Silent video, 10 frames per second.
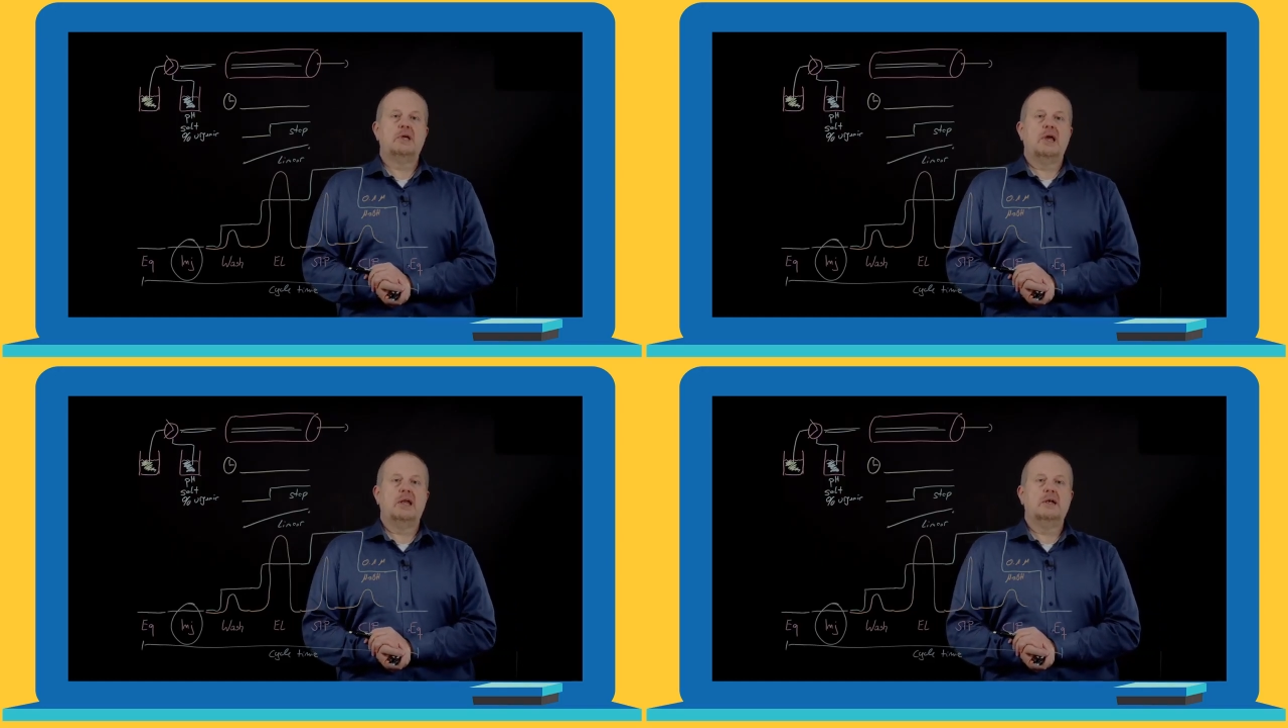
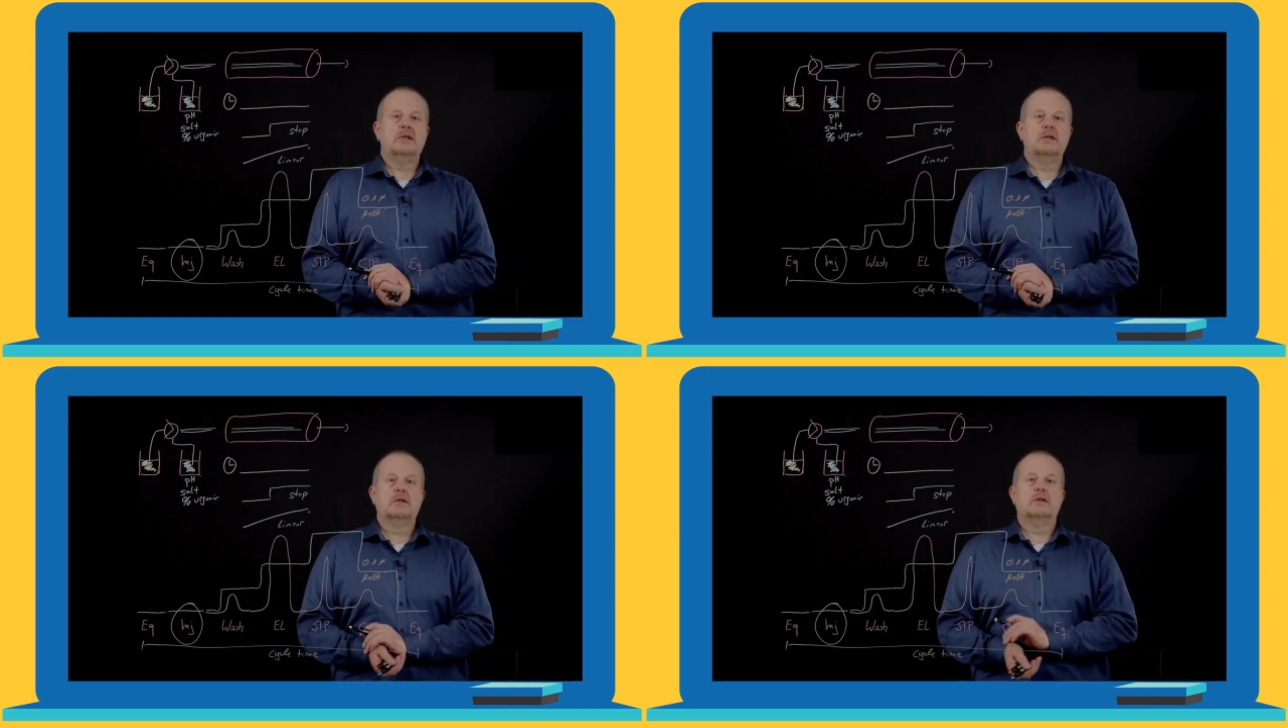
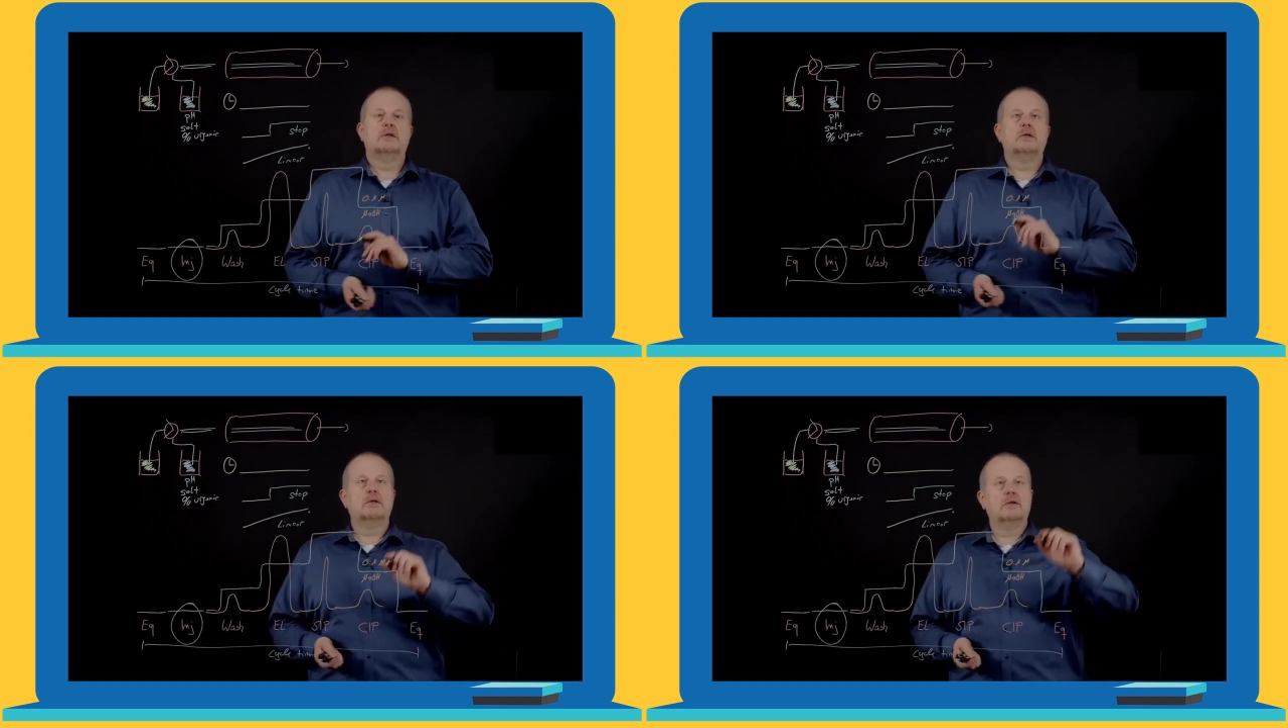can
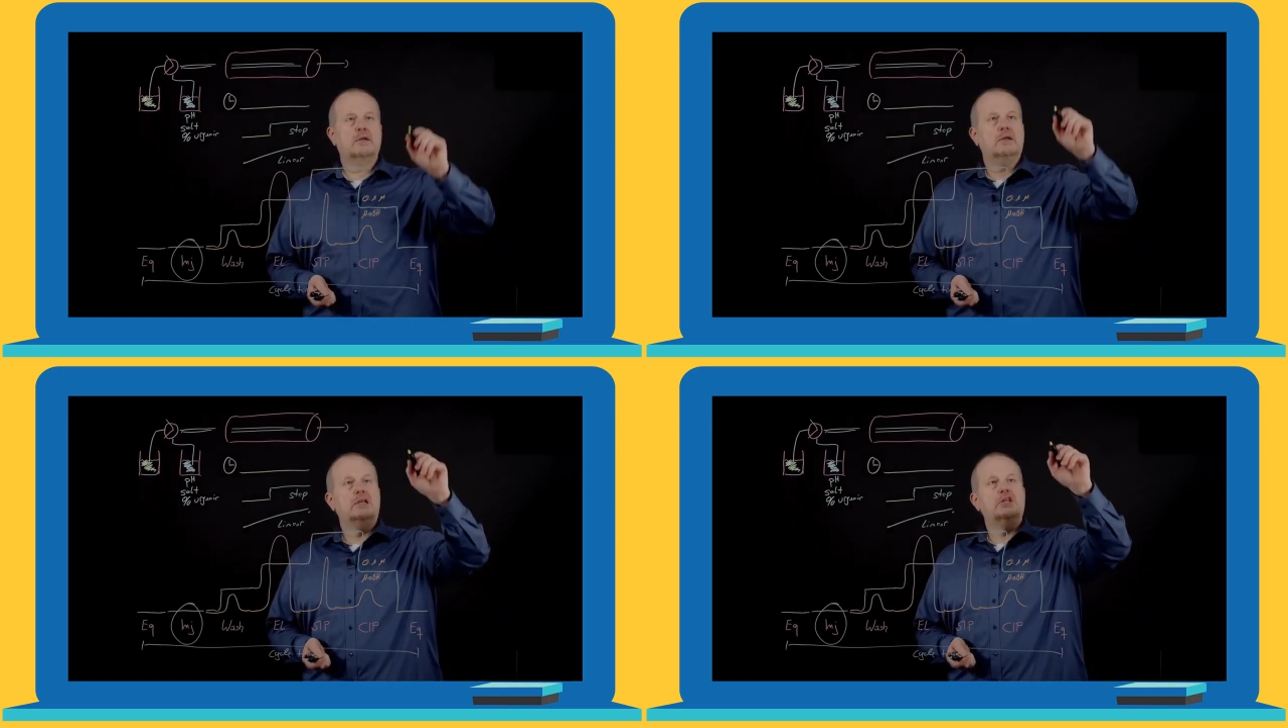
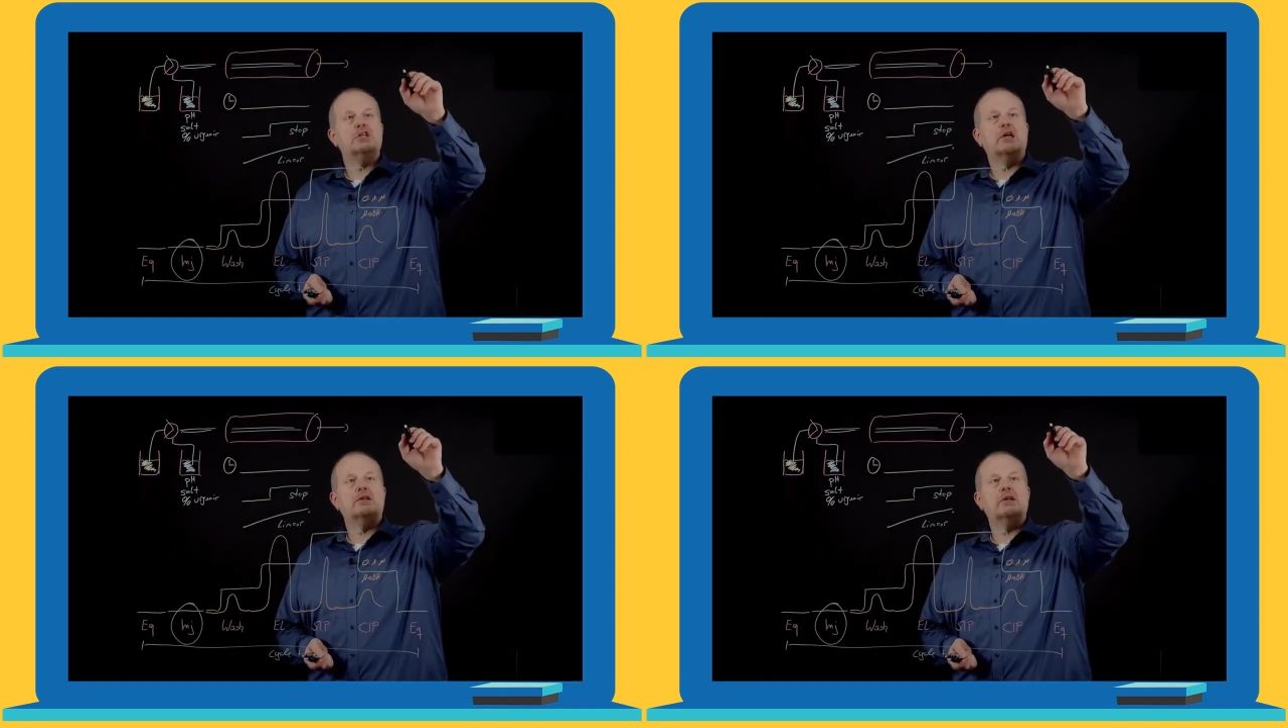
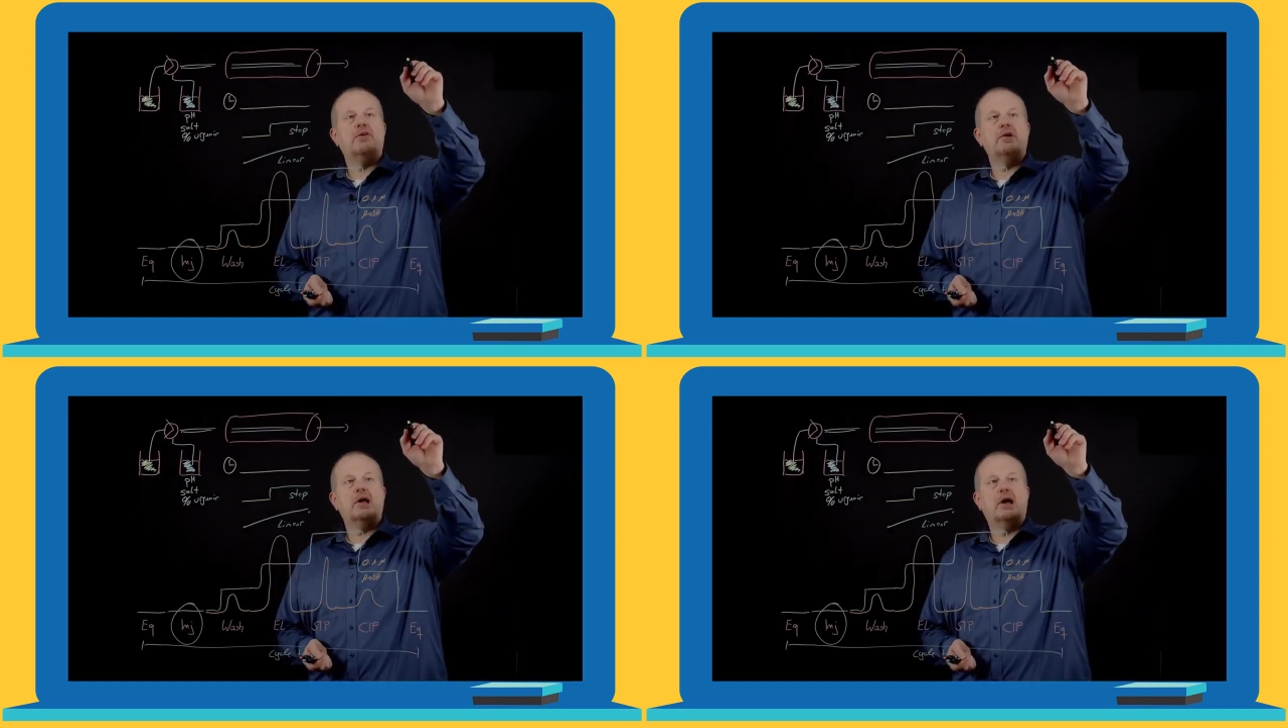inject in
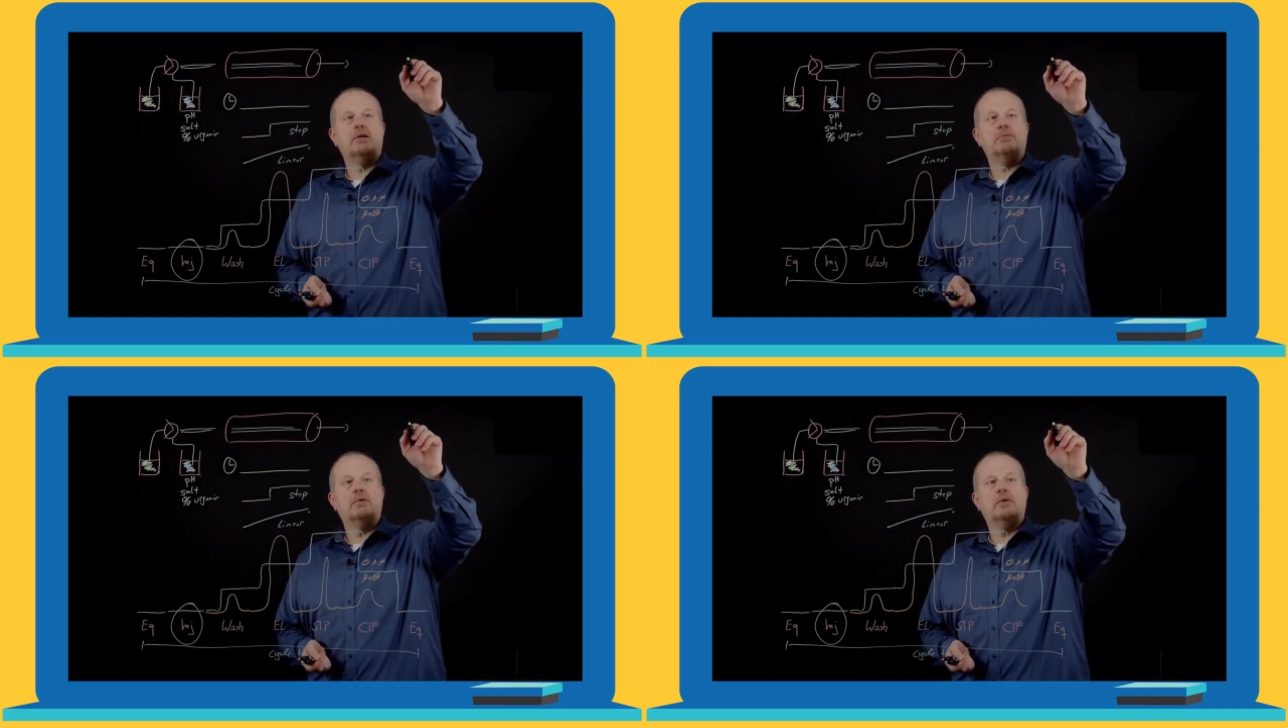our column.